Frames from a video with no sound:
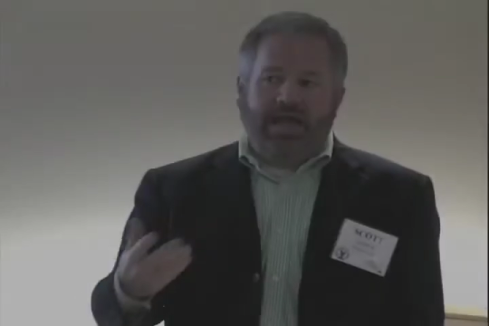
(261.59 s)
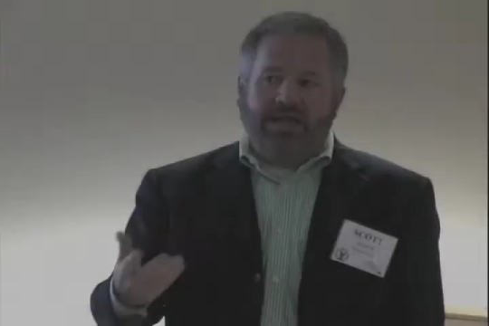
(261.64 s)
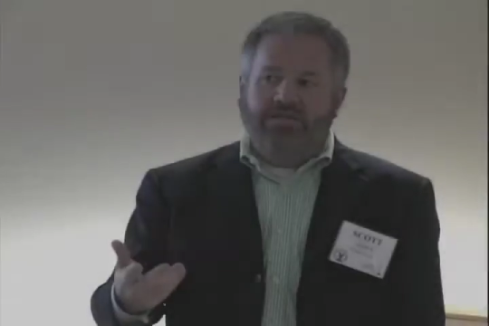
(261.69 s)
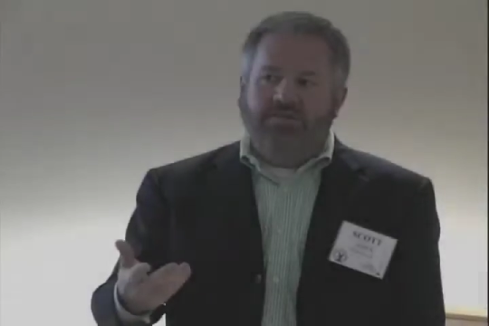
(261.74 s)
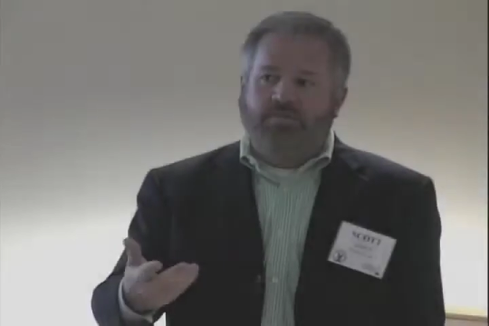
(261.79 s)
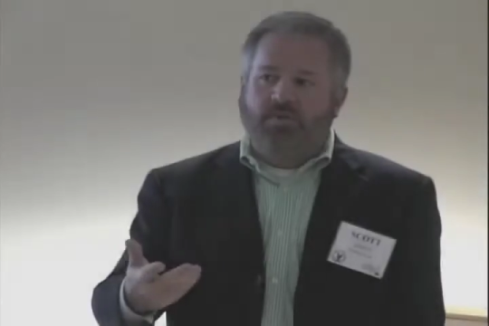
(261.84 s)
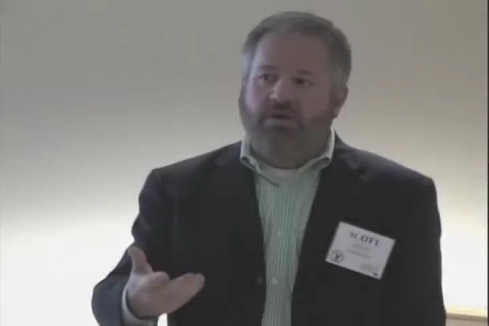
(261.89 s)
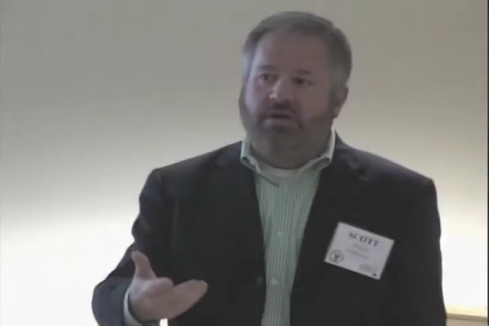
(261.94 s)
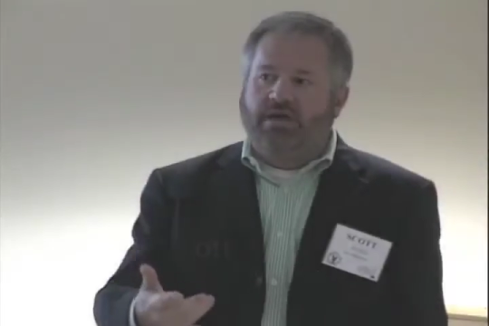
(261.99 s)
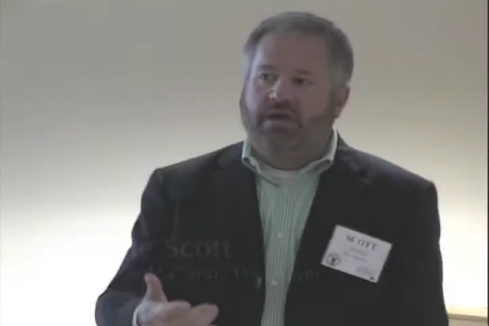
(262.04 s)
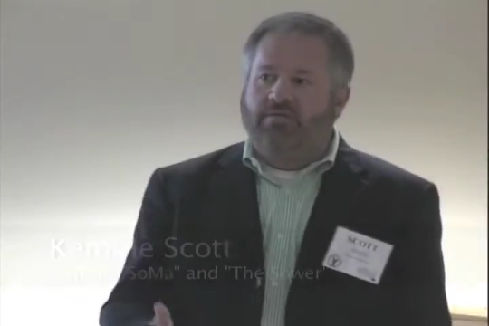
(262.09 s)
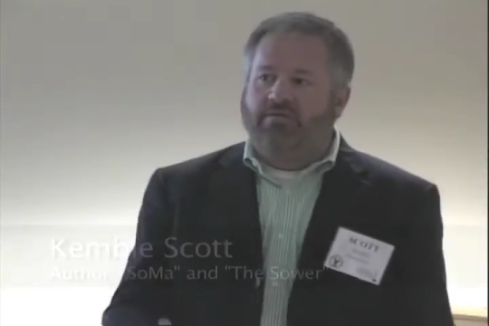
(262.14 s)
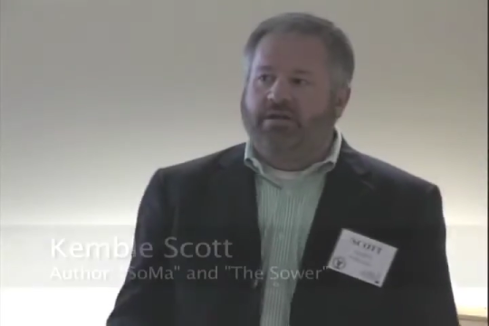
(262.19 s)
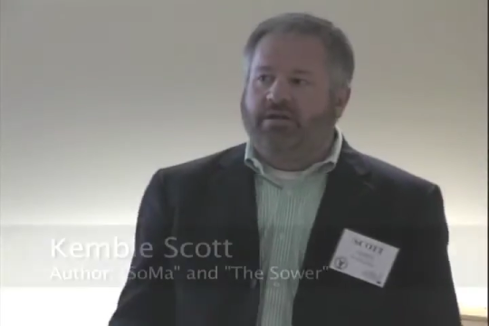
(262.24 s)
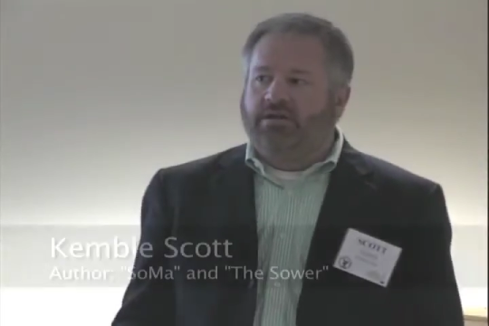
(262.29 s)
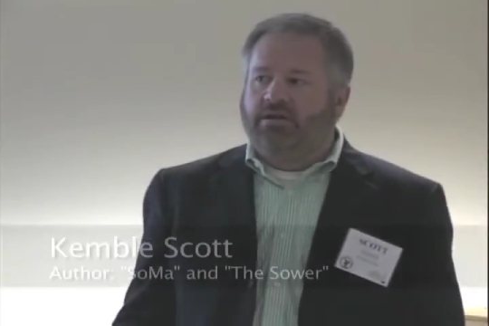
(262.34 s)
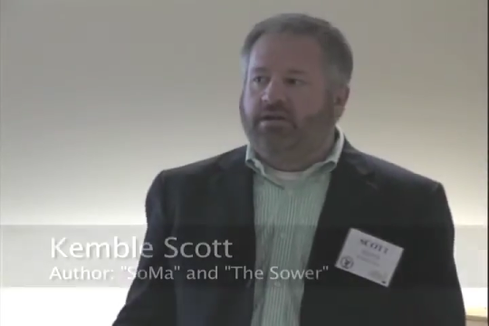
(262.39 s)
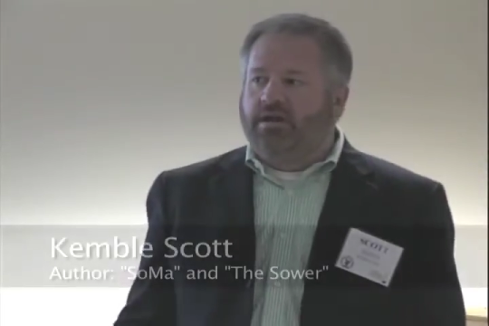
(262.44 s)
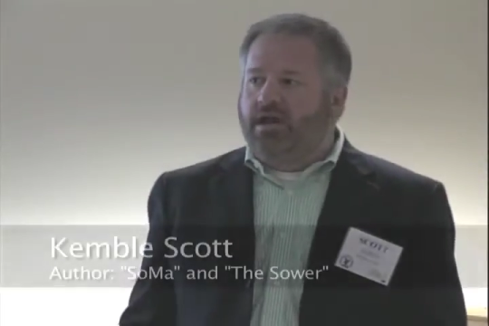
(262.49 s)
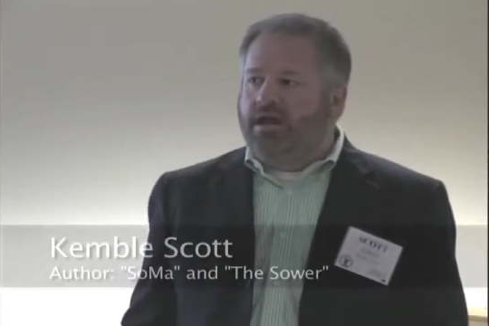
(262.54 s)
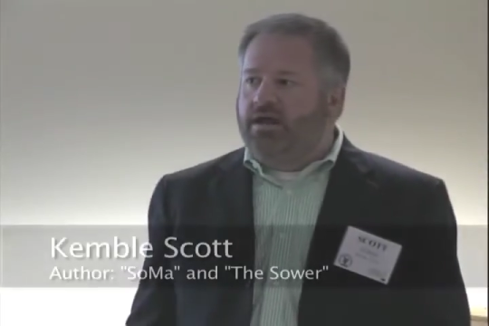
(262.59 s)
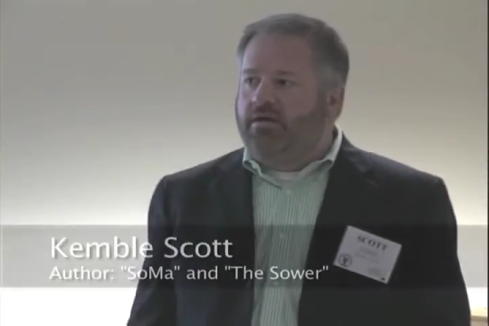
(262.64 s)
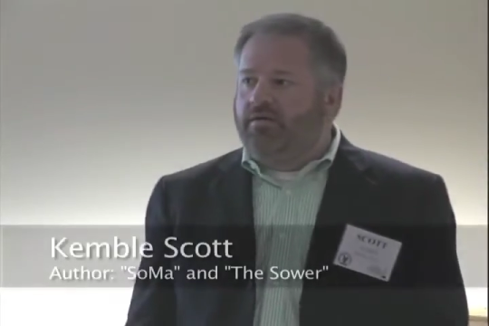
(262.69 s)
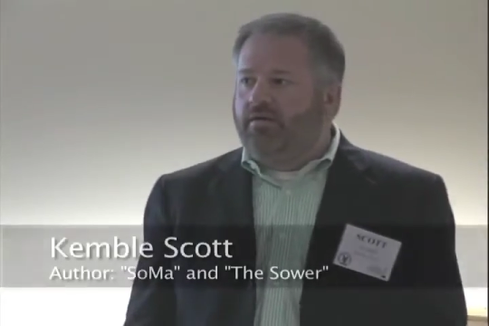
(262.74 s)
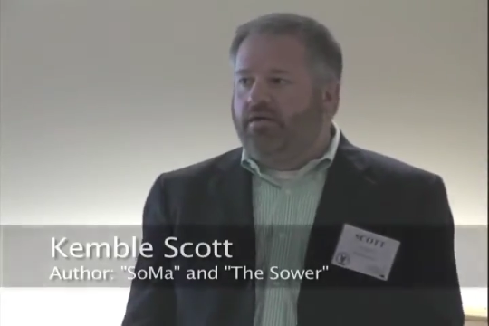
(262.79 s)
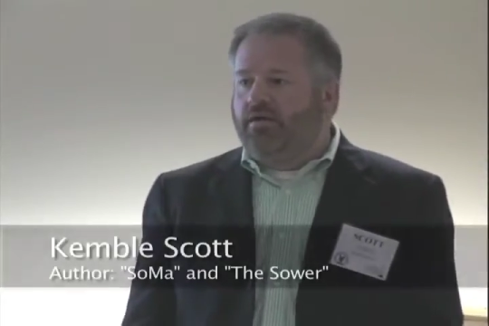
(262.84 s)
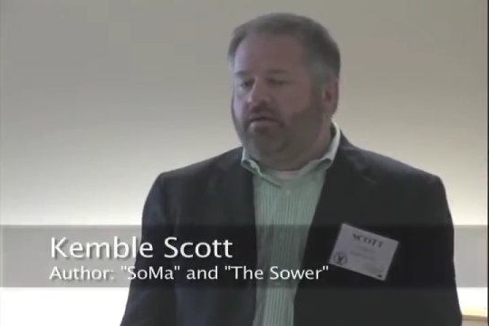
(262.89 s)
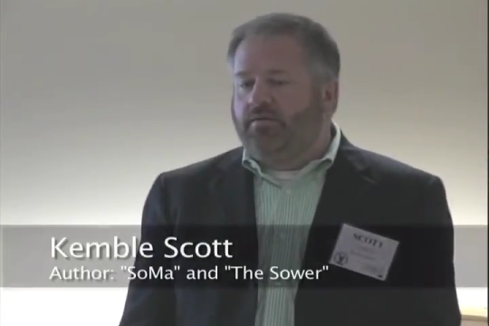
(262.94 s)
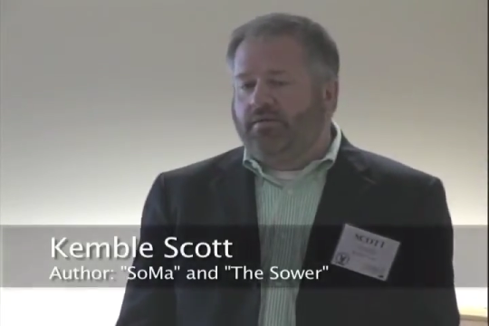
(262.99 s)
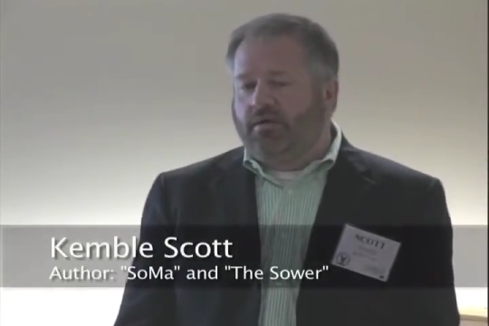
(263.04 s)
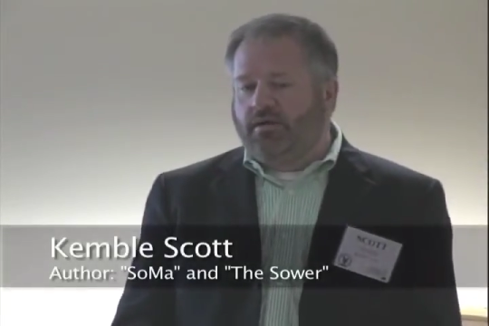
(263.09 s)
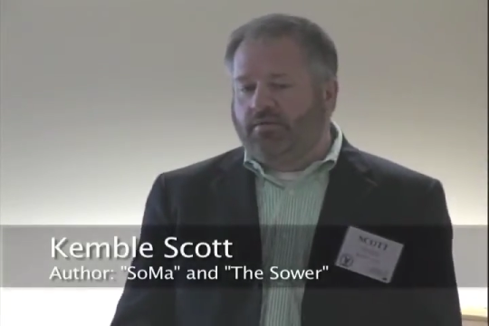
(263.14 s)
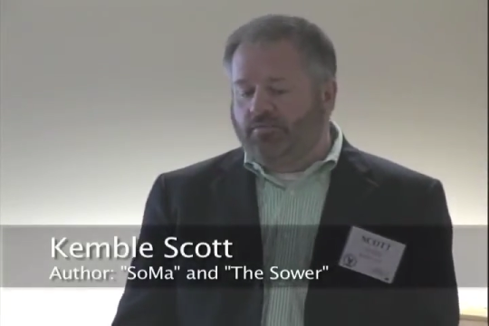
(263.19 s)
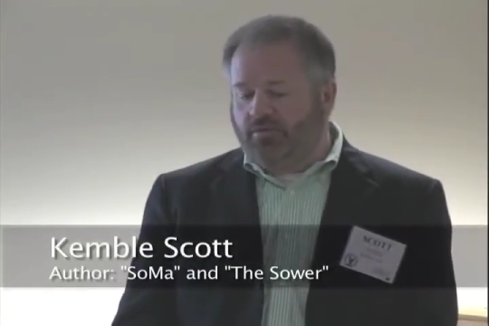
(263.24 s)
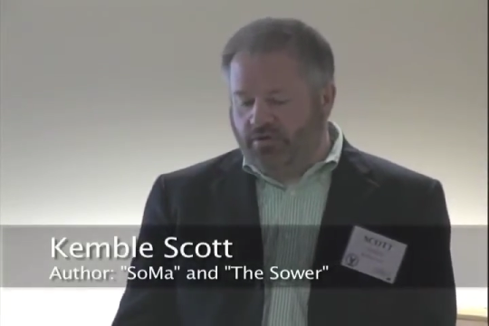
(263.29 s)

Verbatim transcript: next book, I've written uh, a,